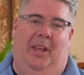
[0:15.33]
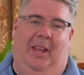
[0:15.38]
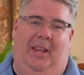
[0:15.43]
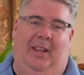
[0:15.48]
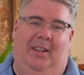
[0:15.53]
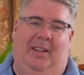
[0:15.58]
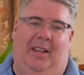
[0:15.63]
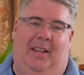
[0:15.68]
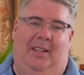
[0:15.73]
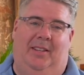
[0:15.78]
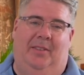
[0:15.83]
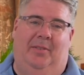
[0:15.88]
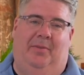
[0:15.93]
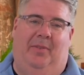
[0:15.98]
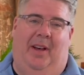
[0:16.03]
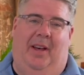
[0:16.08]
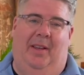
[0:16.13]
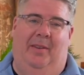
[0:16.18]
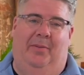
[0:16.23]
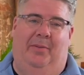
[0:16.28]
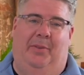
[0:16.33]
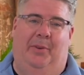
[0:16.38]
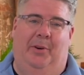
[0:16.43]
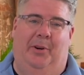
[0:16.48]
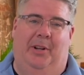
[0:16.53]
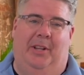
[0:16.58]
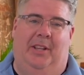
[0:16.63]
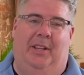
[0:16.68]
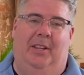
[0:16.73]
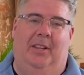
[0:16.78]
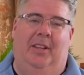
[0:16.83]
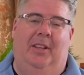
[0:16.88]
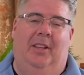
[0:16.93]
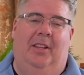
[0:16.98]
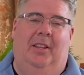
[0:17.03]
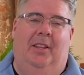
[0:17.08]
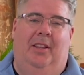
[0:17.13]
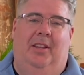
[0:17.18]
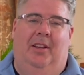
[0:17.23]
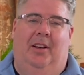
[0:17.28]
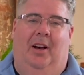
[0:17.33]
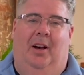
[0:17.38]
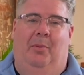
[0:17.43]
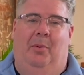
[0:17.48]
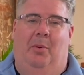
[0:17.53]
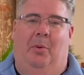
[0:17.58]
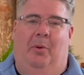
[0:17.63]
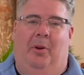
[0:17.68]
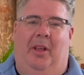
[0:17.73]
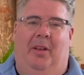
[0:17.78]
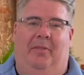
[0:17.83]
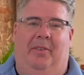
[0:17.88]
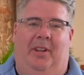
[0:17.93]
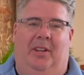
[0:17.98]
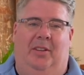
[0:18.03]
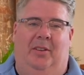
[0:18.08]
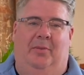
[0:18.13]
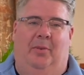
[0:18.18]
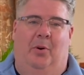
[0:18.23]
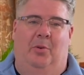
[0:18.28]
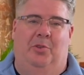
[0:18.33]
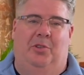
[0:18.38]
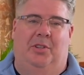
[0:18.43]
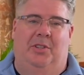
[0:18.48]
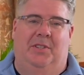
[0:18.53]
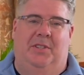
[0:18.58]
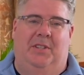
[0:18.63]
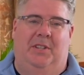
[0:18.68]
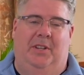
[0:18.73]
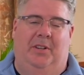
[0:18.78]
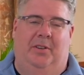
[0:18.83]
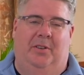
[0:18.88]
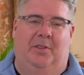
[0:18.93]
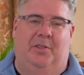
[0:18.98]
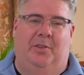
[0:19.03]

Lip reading: and at 5:30, we won't have any devotions here.